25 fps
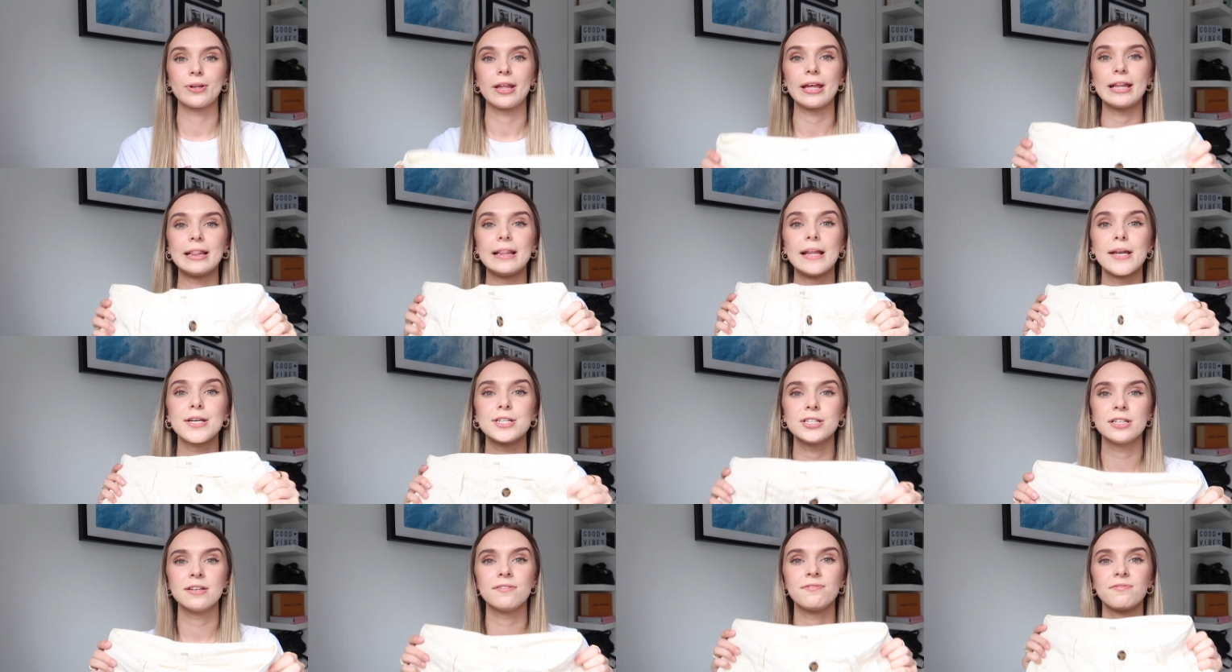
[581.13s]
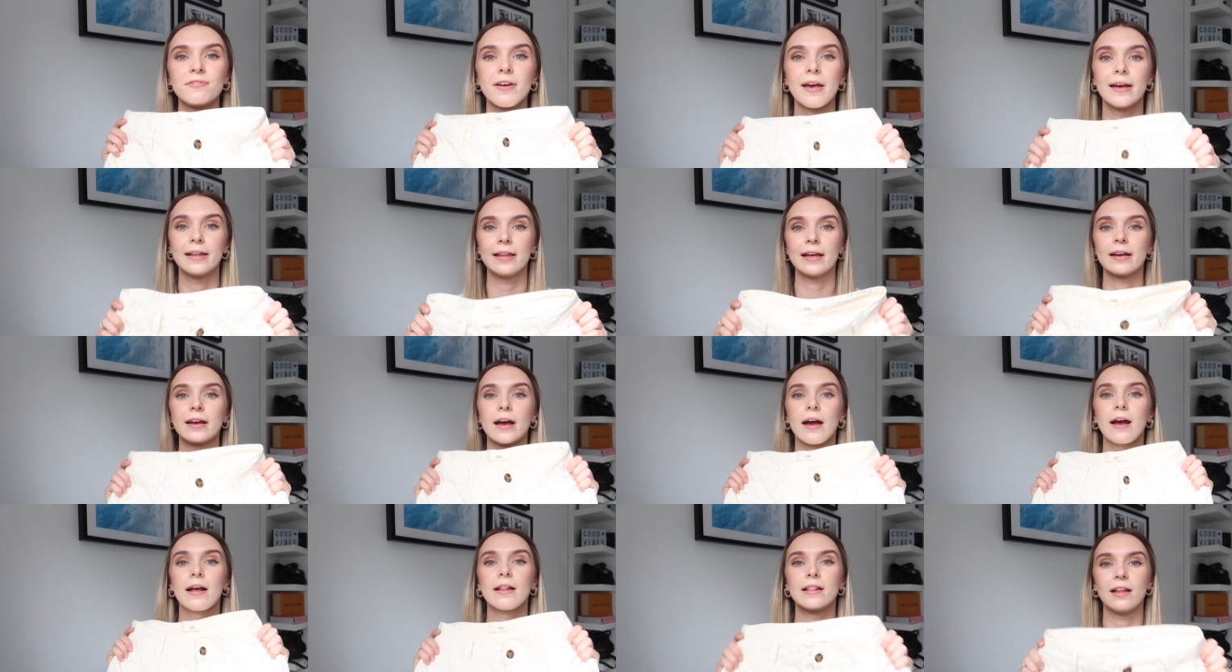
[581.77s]
They literally fit
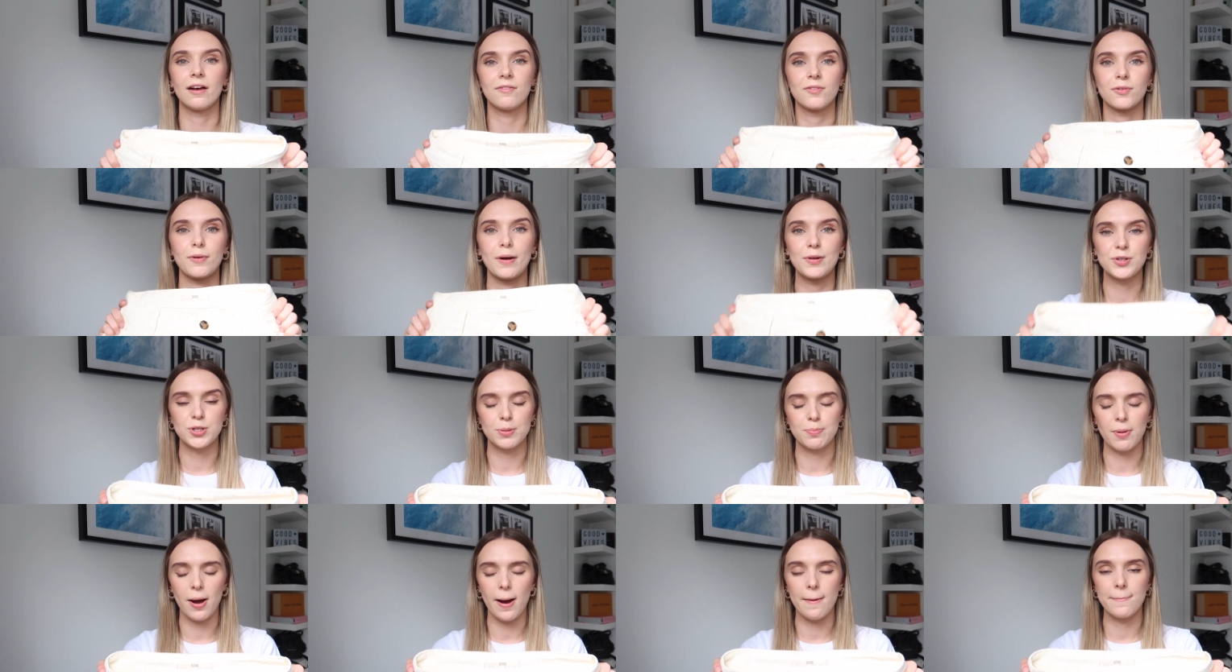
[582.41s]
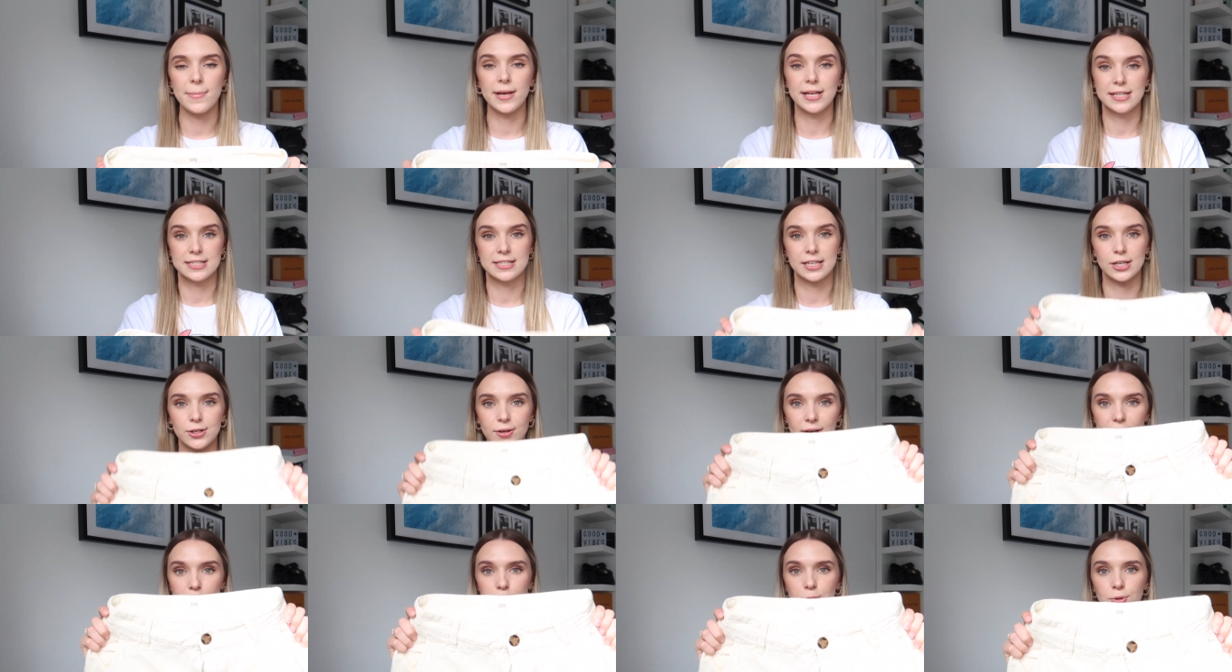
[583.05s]
like a glove around your bum. It's
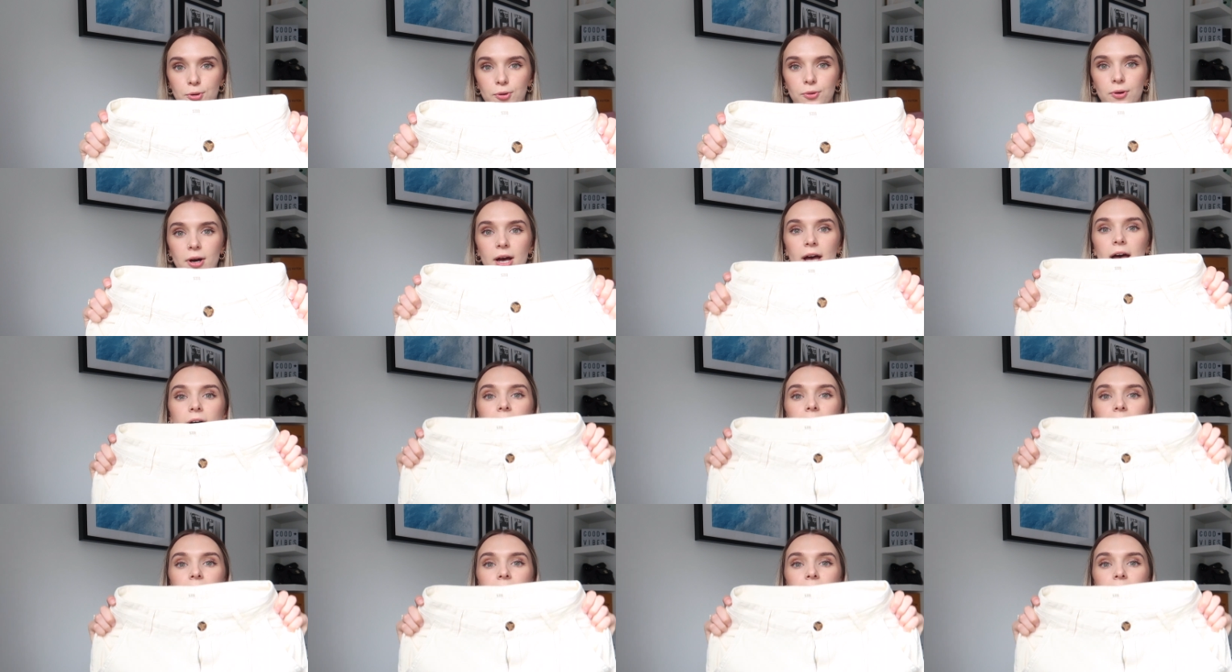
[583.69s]
incredible.